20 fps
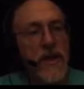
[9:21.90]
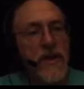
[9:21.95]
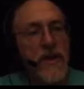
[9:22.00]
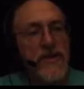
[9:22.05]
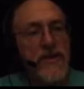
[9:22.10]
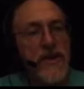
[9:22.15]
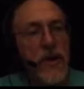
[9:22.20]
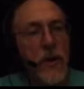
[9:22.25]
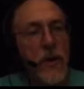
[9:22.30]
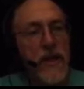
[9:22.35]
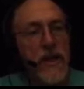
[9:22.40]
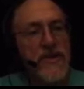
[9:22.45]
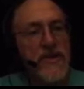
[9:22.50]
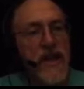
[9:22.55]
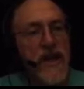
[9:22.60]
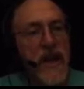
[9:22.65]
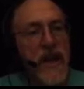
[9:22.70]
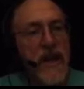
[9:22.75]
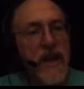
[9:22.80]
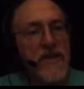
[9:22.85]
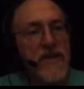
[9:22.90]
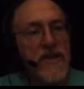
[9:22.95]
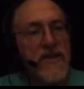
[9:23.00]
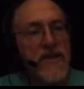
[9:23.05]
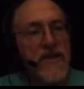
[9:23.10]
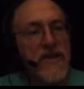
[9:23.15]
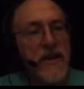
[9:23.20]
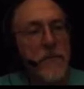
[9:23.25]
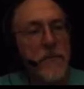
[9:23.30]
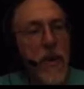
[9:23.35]
So it says, this
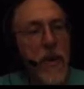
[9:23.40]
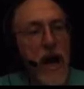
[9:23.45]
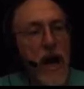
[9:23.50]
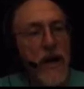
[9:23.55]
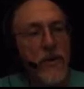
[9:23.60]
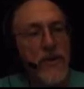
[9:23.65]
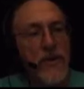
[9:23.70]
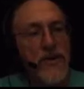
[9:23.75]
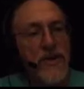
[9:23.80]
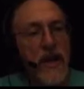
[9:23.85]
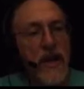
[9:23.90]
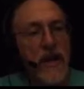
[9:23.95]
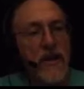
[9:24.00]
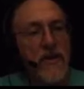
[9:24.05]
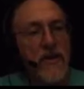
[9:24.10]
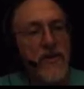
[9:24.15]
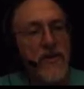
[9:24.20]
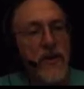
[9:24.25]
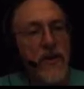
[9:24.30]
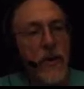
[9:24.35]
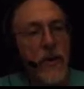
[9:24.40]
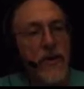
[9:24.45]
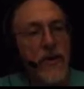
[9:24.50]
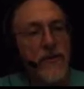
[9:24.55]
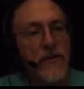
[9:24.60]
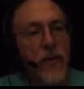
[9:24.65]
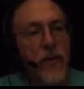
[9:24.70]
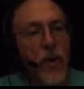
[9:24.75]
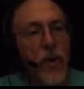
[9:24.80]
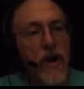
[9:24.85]
is in microseconds, so it's
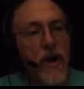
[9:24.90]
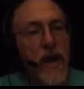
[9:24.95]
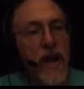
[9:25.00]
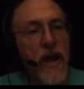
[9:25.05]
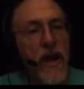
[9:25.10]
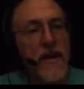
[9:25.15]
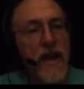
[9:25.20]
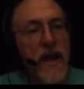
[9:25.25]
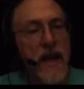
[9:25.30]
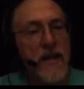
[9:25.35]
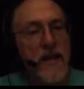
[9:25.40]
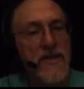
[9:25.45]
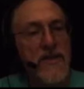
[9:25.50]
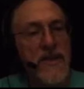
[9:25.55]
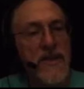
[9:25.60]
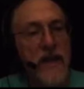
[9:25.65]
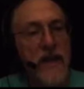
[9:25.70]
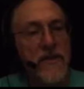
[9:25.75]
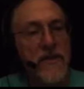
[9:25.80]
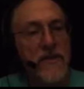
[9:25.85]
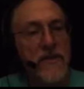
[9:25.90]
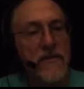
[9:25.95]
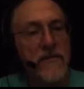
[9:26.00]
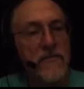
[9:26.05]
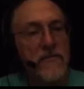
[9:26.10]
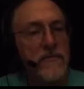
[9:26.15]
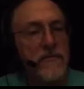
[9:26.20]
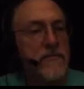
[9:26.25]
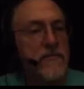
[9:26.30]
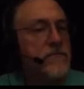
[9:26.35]
4997
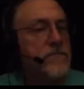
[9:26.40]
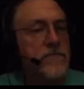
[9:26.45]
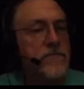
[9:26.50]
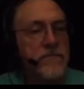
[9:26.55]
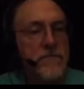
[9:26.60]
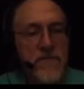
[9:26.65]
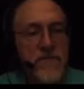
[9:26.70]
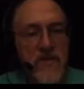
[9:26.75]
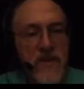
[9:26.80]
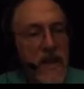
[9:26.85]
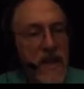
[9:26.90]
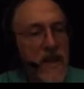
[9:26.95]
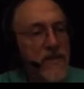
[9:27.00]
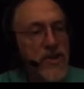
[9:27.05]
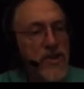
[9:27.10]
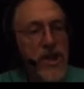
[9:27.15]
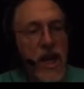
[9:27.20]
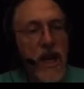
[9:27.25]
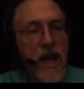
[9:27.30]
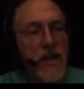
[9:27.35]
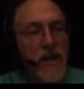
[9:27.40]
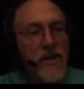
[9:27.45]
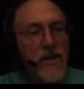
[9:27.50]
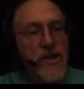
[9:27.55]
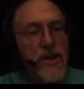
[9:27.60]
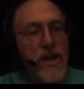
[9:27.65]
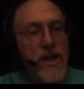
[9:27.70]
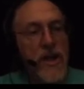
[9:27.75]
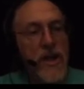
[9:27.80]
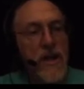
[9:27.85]
and
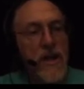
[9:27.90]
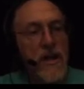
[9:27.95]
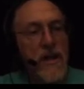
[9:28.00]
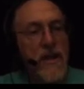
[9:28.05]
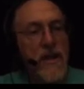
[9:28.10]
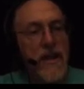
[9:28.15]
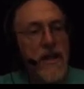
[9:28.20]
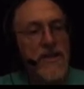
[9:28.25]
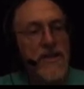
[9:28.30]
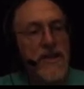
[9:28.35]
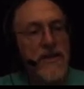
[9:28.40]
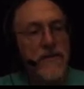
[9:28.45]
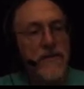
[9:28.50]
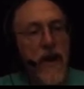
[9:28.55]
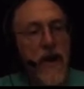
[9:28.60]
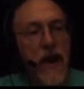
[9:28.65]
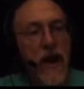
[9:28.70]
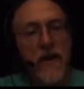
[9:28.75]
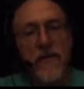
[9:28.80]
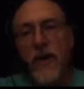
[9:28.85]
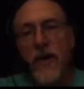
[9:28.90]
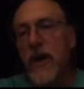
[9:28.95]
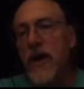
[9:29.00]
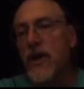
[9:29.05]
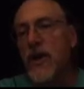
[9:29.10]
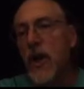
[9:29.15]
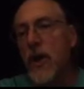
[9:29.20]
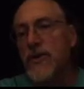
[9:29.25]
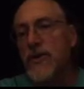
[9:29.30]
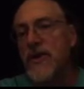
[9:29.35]
change. This is very, very
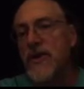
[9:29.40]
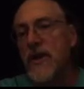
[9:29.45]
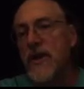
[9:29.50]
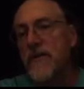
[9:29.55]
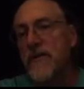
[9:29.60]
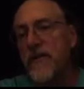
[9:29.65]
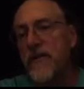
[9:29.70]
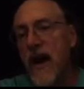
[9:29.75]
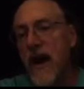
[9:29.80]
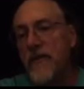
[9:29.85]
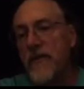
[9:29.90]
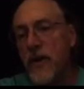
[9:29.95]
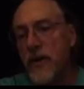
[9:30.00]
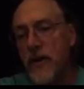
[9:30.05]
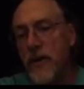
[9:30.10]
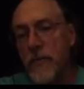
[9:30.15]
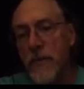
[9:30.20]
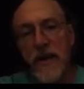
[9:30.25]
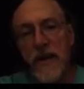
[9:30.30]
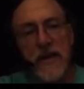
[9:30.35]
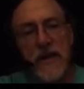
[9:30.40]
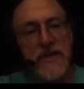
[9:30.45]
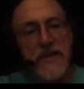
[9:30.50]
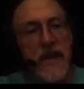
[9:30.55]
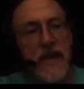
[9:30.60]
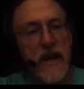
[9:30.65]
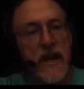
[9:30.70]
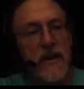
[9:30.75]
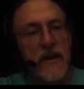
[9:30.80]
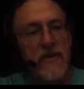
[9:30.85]
close to the 500
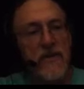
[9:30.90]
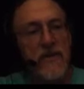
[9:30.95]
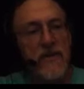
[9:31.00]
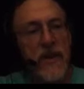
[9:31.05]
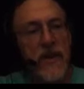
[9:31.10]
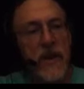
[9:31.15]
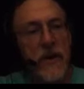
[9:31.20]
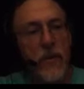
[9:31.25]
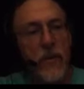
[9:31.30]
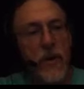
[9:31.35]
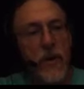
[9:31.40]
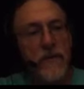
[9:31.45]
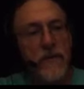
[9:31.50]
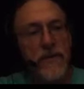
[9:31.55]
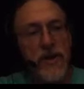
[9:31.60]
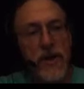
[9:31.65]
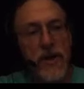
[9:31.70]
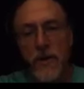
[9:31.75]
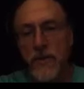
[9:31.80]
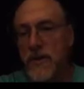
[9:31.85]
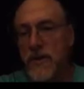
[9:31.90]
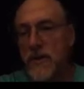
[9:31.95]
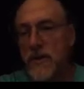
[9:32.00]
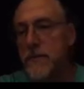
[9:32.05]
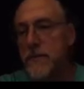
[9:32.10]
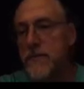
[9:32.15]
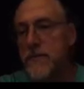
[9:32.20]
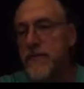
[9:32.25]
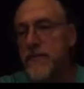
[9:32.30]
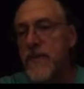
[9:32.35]
milliseconds that we've chosen.
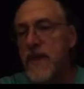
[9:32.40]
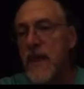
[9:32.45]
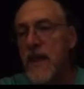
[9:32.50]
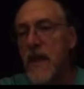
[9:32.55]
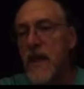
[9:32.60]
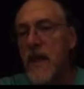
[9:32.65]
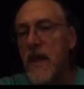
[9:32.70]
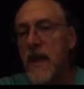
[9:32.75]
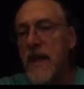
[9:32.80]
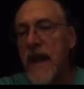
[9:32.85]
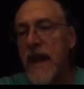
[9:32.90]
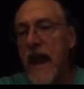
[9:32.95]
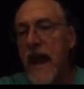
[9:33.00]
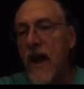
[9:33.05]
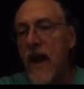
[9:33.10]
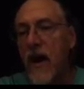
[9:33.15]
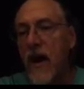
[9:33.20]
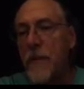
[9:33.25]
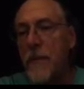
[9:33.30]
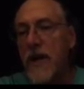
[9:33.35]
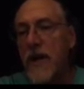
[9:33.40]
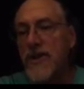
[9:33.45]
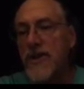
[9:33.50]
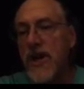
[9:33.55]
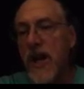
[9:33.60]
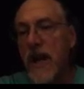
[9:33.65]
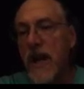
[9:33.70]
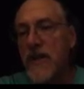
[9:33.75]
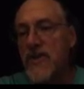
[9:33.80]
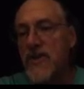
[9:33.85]
Now, I'm going to
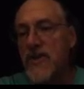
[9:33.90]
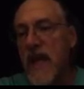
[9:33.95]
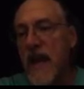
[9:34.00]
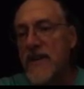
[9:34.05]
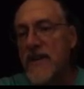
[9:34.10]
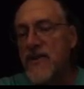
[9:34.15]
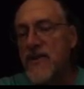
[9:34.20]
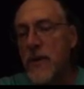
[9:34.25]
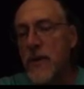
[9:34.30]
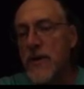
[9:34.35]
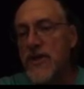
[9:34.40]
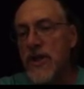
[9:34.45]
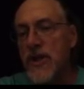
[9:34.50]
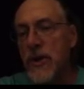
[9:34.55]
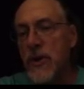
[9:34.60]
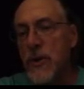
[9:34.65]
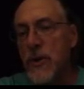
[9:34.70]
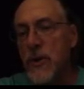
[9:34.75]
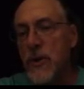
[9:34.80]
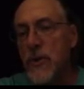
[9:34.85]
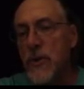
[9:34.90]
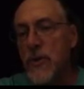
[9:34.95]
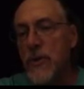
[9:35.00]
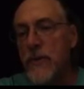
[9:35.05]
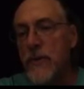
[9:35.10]
change that to a 2,